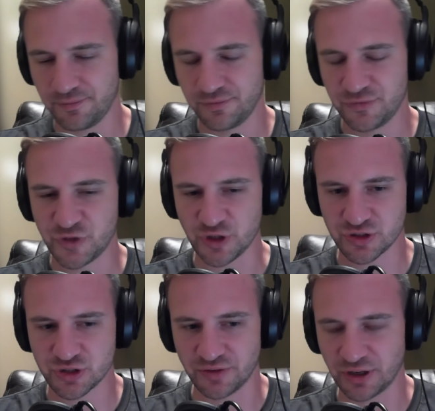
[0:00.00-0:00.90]
Just
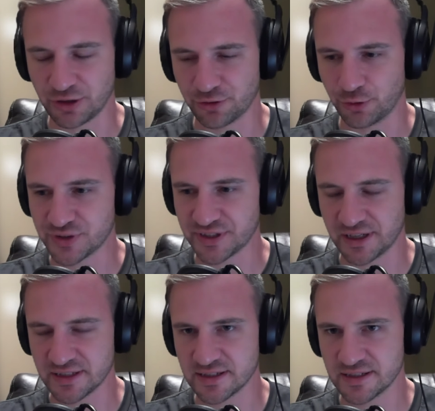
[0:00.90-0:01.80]
shoved down your throats in
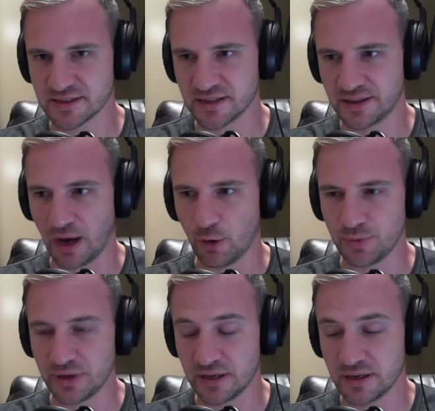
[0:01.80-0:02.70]
cutscenes, and that would
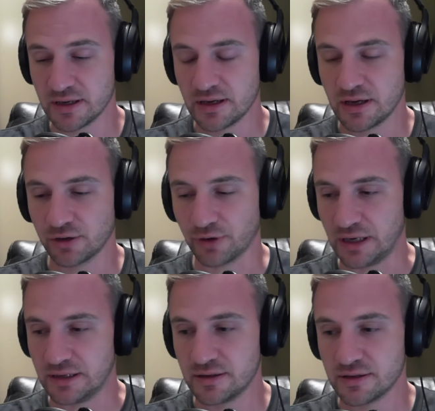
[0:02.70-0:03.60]
be
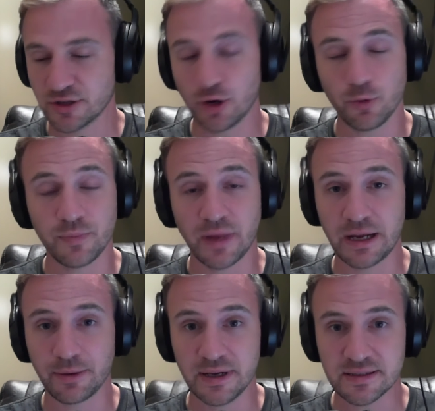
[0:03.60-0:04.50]
great. So,
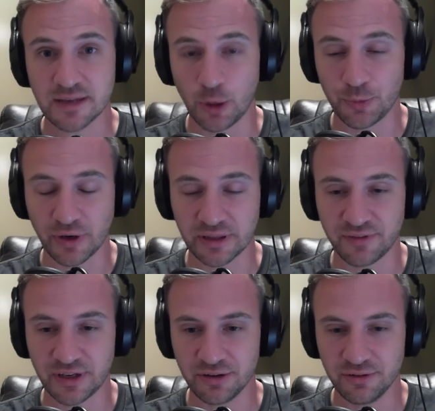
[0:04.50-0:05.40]
anyways, I hope you liked the
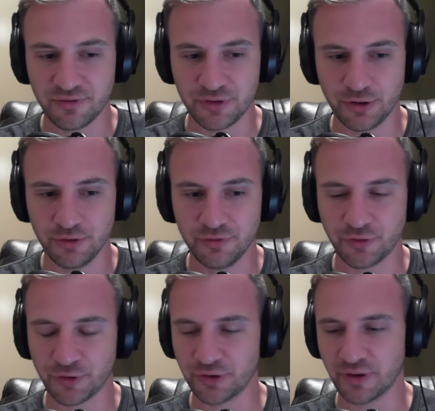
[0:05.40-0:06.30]
video. If you do, feel
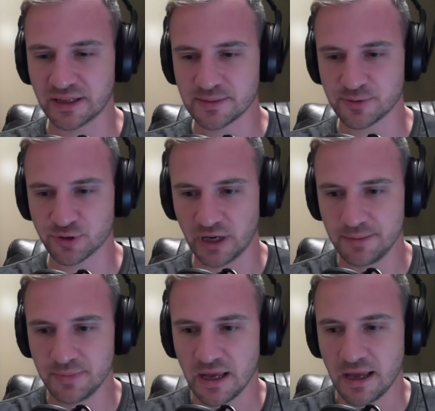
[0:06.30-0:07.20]
free to like and
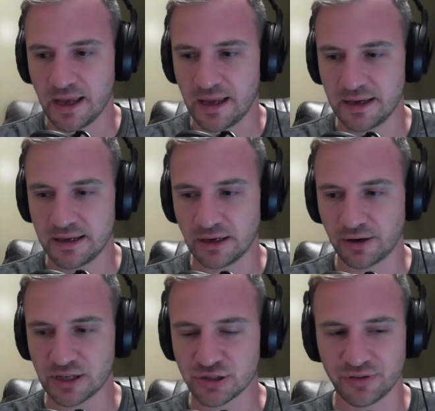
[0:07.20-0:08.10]
subscribe, and I'll
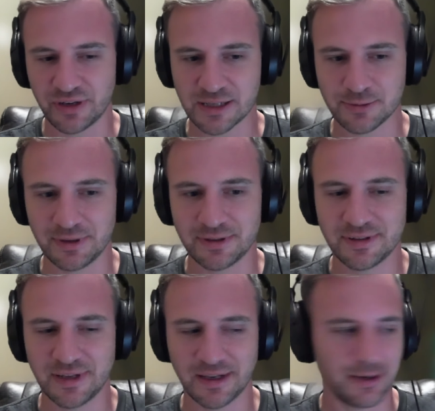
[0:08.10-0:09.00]
catch you on the next one.
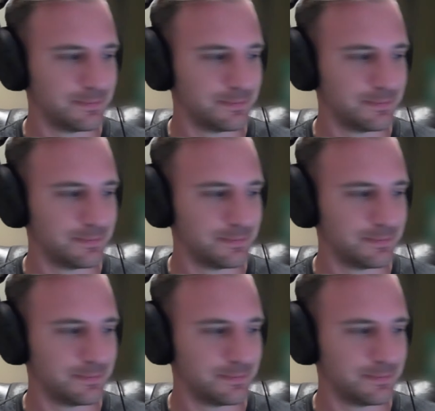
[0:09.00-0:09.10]
Take care.